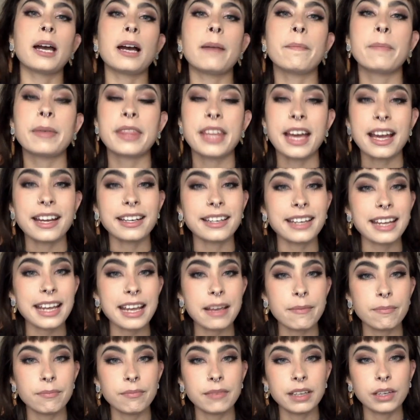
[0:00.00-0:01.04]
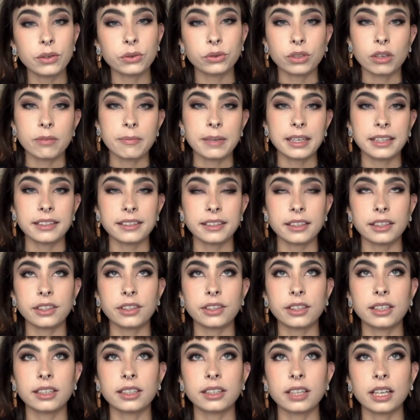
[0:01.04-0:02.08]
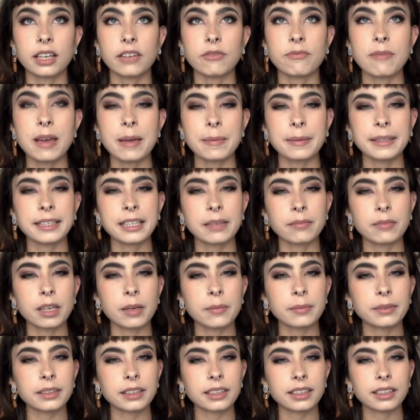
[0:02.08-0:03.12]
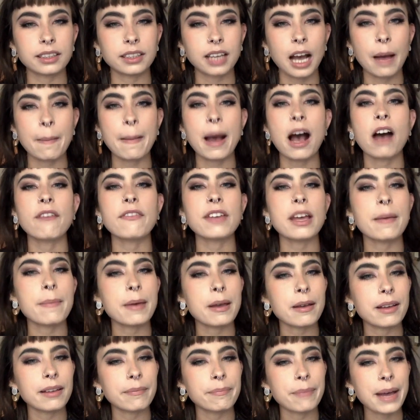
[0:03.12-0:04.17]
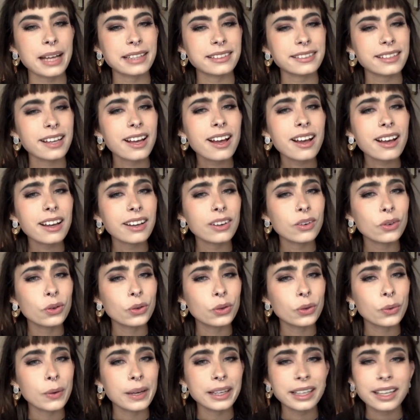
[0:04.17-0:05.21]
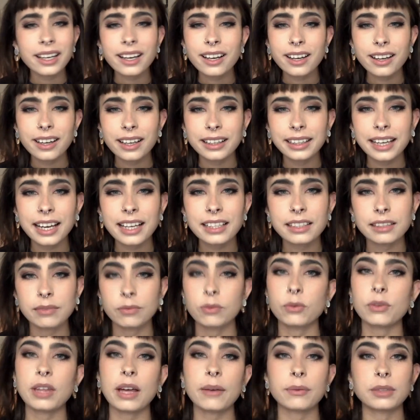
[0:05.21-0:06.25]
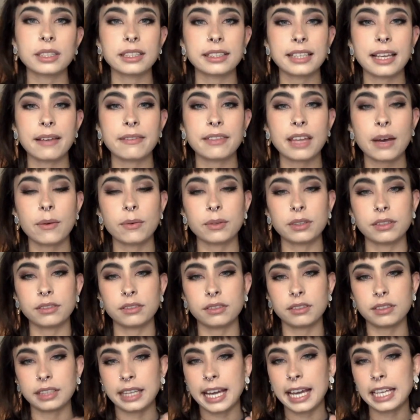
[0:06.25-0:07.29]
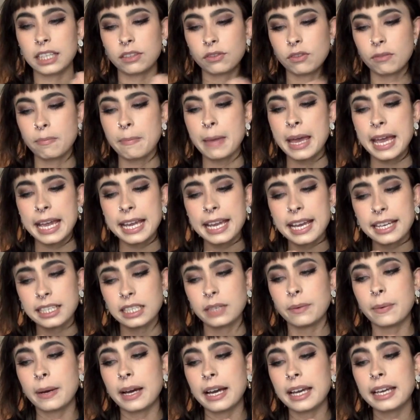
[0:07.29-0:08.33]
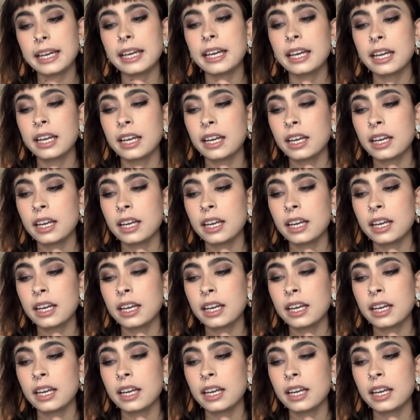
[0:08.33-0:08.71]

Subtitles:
But then it also means that you can kind of maybe sometimes come out of it a bit better or quicker, I guess. Well, that was the case for me anyway.